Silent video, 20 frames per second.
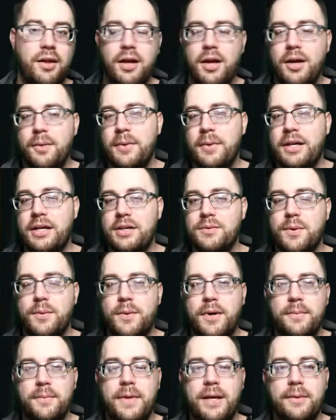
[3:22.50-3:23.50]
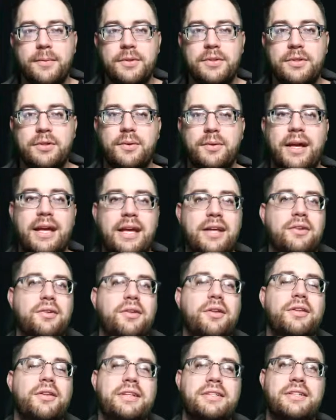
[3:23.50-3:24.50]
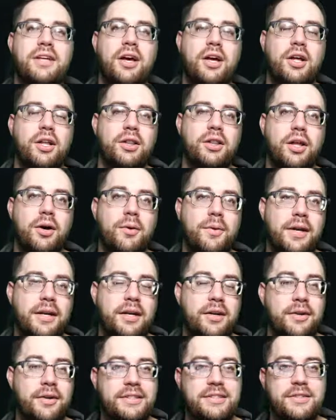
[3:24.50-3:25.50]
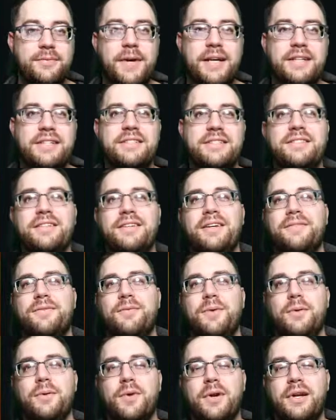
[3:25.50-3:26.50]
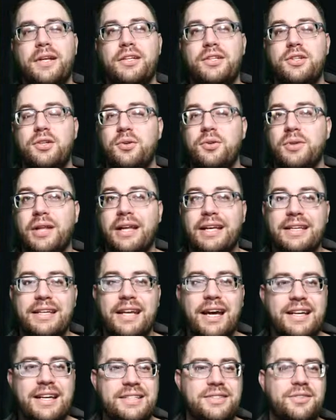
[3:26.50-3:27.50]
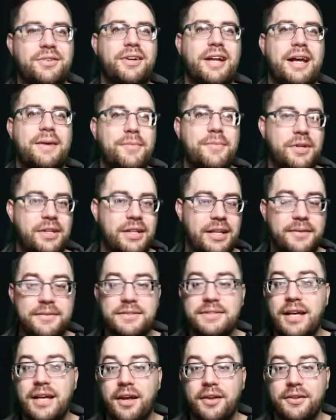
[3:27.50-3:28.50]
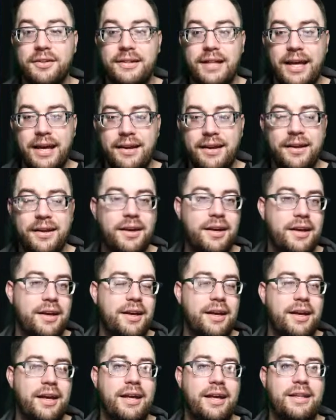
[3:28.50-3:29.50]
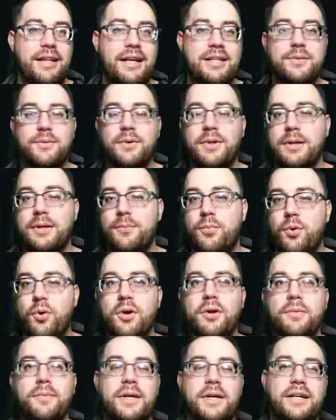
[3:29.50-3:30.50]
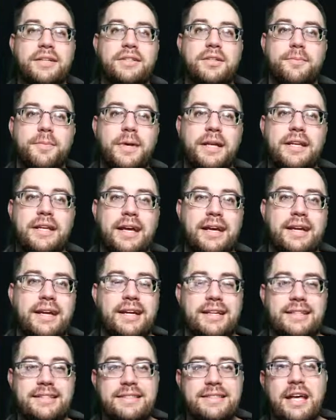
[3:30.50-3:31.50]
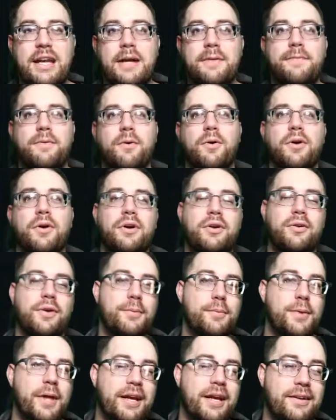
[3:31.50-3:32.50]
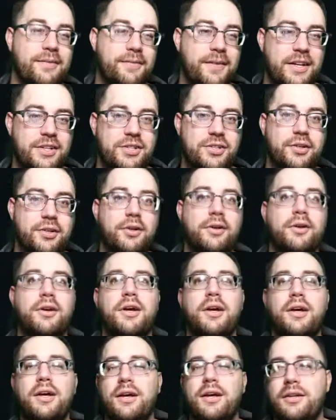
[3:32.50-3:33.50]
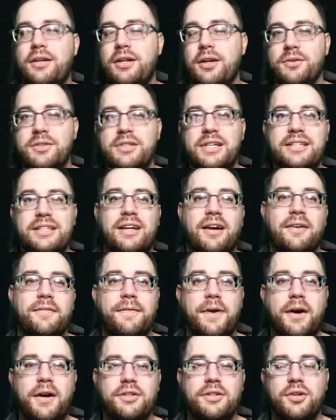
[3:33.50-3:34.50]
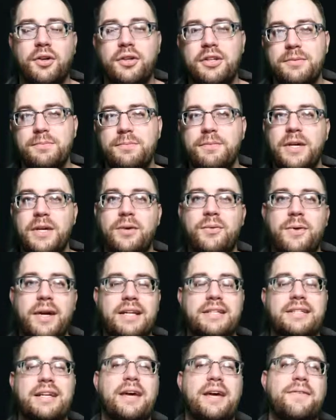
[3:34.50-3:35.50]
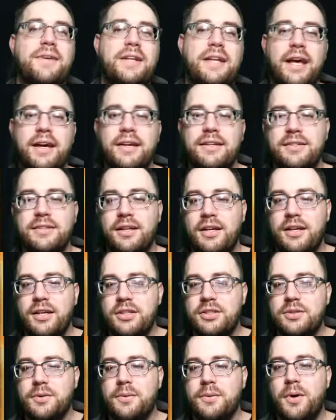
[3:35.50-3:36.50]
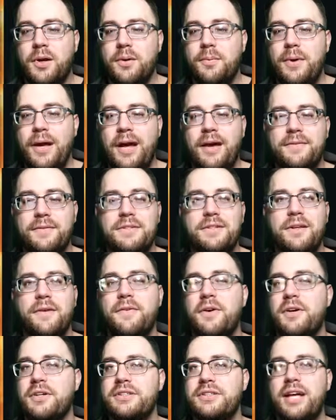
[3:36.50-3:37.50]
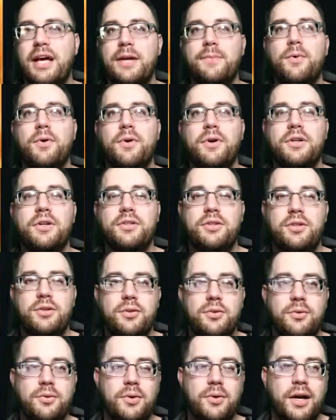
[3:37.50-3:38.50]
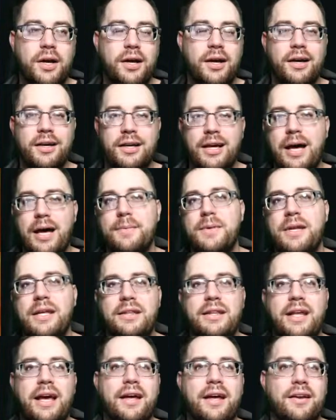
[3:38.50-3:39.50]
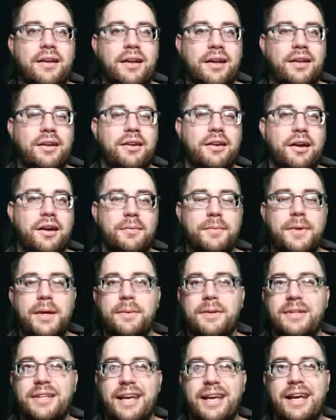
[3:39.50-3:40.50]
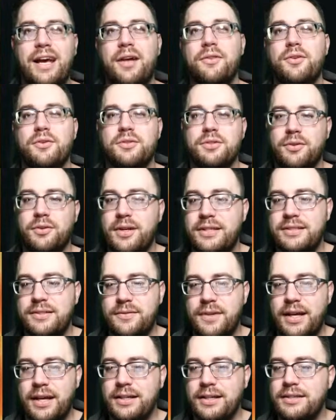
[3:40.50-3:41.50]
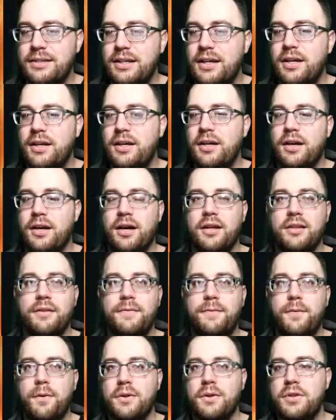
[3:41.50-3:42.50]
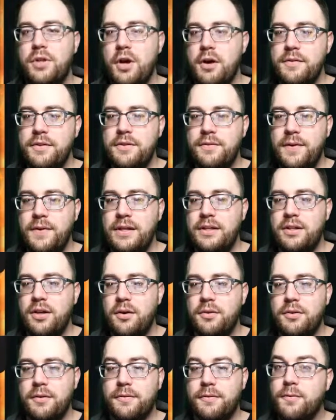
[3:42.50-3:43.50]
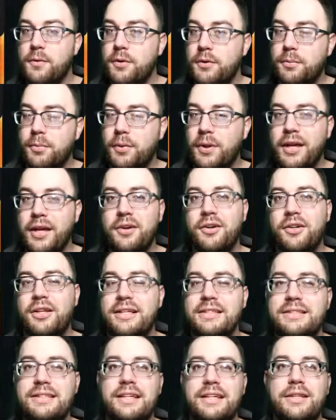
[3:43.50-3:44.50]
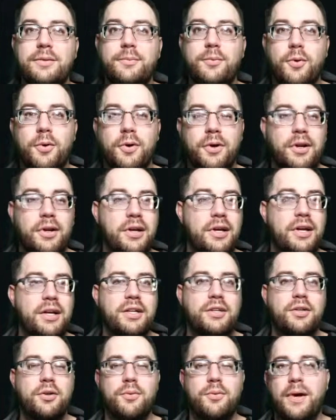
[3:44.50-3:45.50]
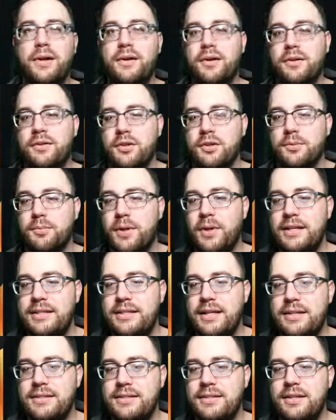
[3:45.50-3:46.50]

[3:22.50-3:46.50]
because we want to be able to handle all these lower end aggressive matches if we run into like Knights or an Embercleave style deck. And that's really important because our main deck is set up for green-black adventure, Jeskai Fires, all these mid-range heavy decks. So we want to have stuff in our sideboard to accommodate that and be able to take out those aggressive decks. The 4th Dovin's Veto, the 4th Planar Cleansing in the board to round out those playsets.